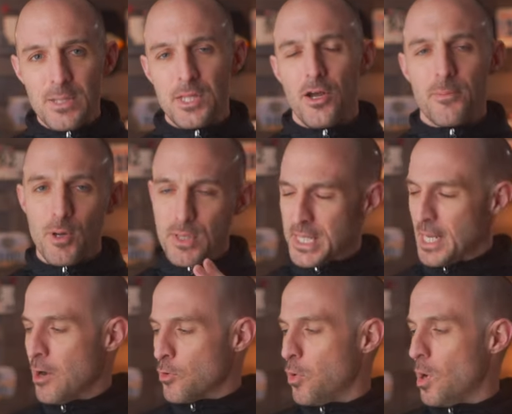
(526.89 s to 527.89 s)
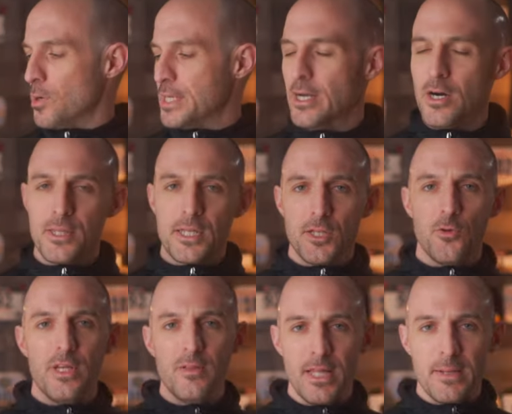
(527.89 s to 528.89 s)
let's talk about sound quality on the
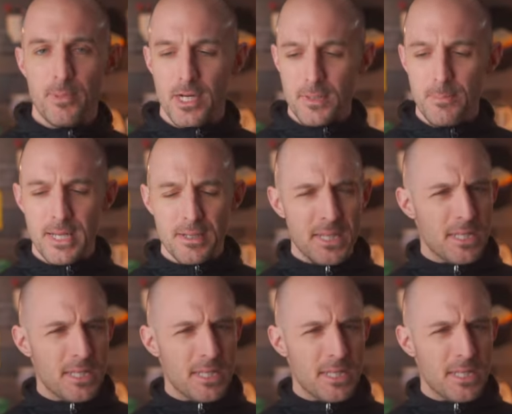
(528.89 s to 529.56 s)
Sony LinkBuds, because